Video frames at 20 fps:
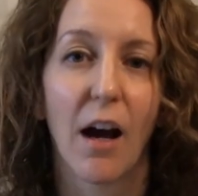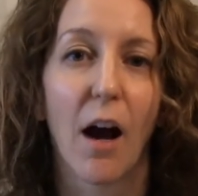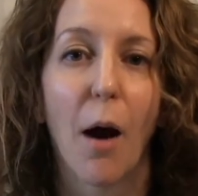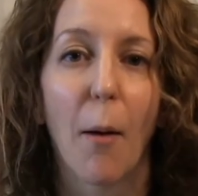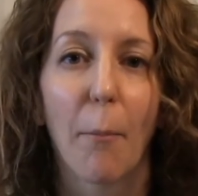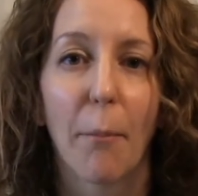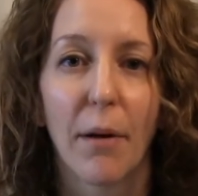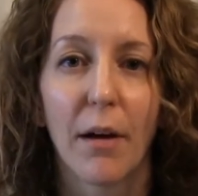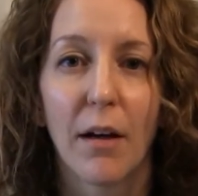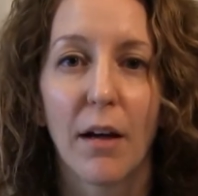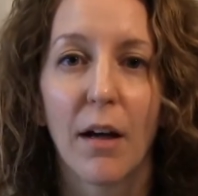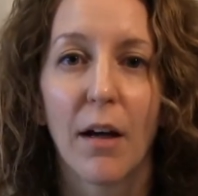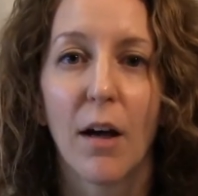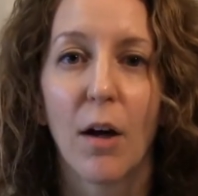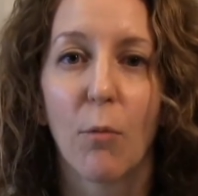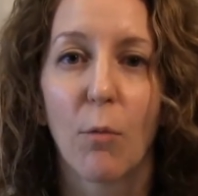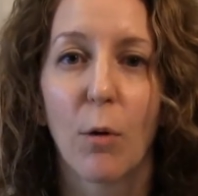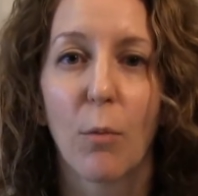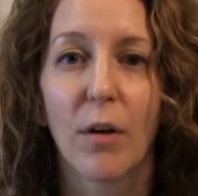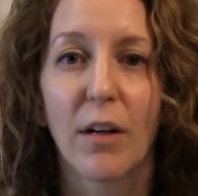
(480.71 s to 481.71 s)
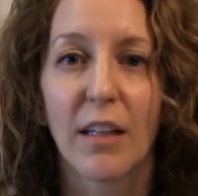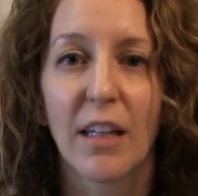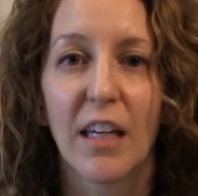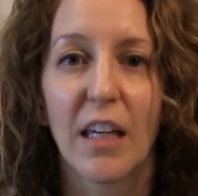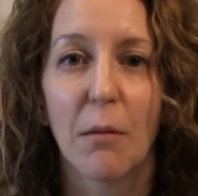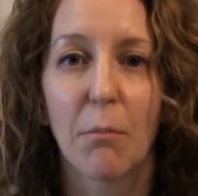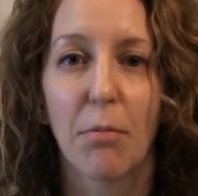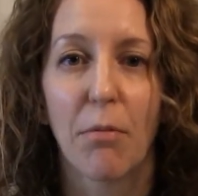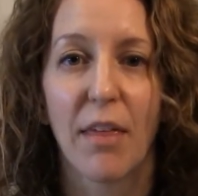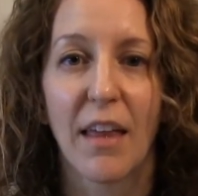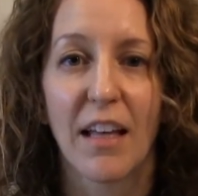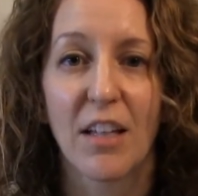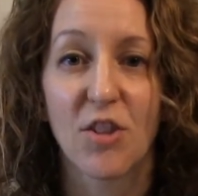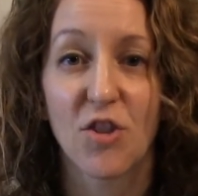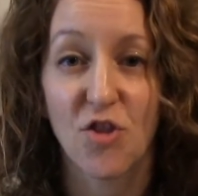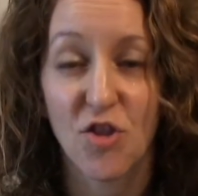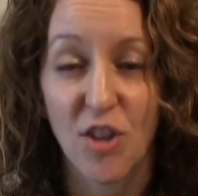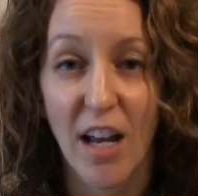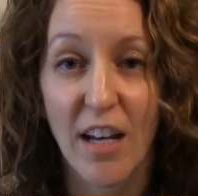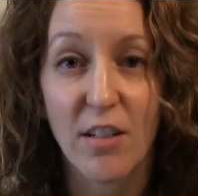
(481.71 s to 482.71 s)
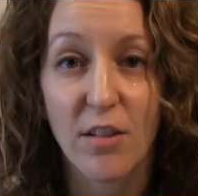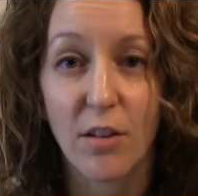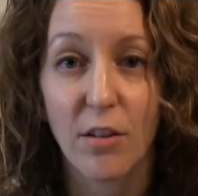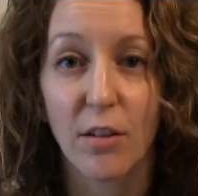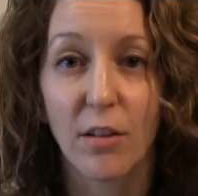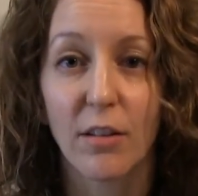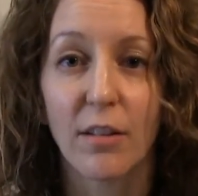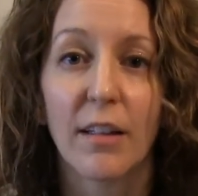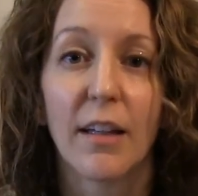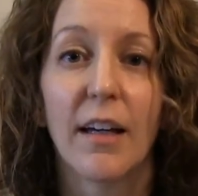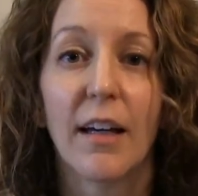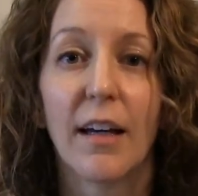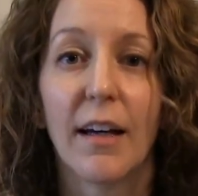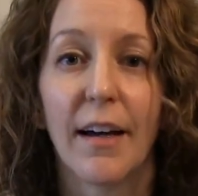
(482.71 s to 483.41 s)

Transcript: up. We want to keep things gentle.